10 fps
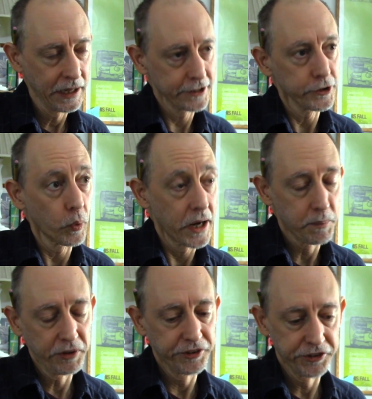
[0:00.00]
I don't know why I
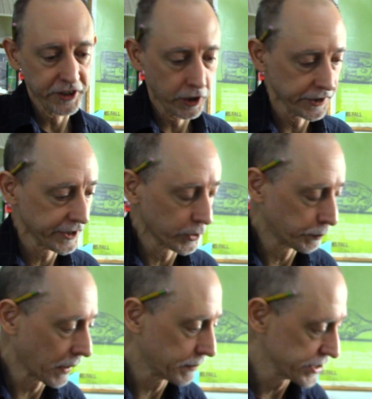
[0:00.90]
persist in calling it a
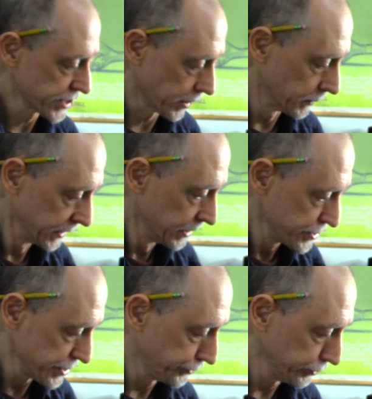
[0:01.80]
puppet show.
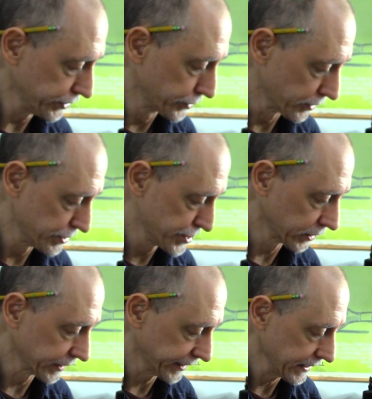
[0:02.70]
She's using her
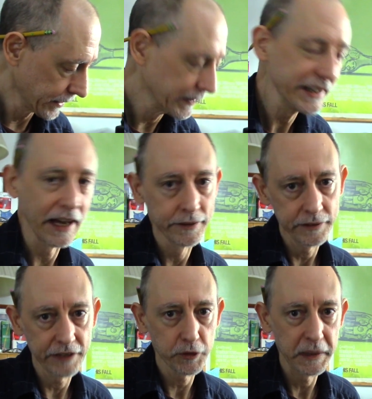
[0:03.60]
agility. I mean, yeah,
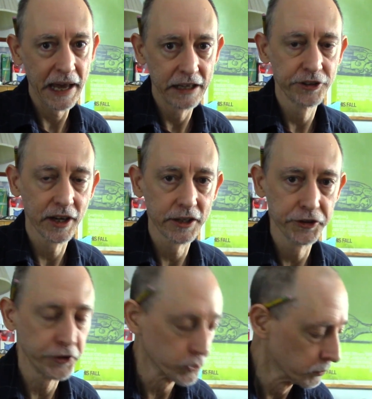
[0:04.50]
you have to be agile
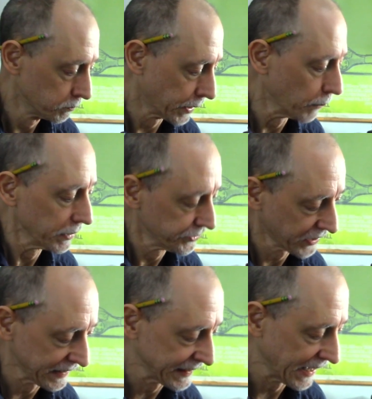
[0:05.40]
to do puppets,
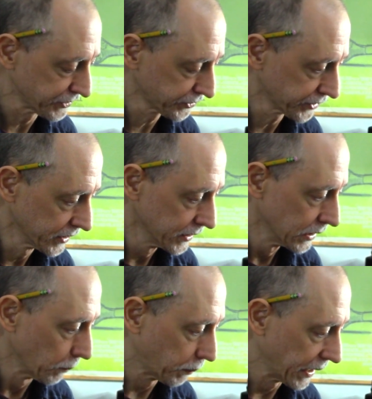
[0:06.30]
I guess.
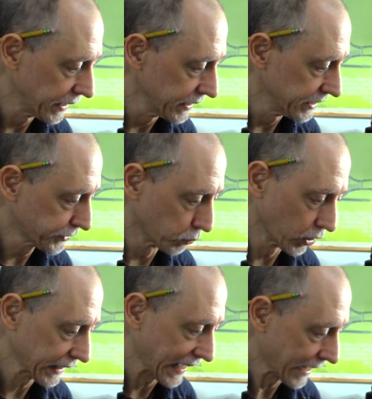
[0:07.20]
But it's more
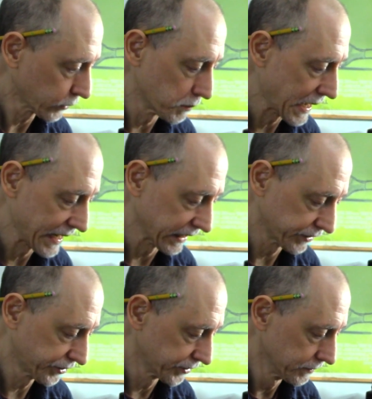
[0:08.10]
like
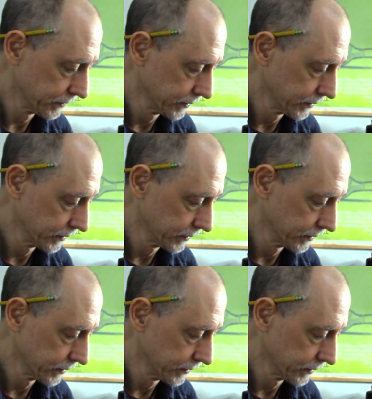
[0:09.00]
acrobatics.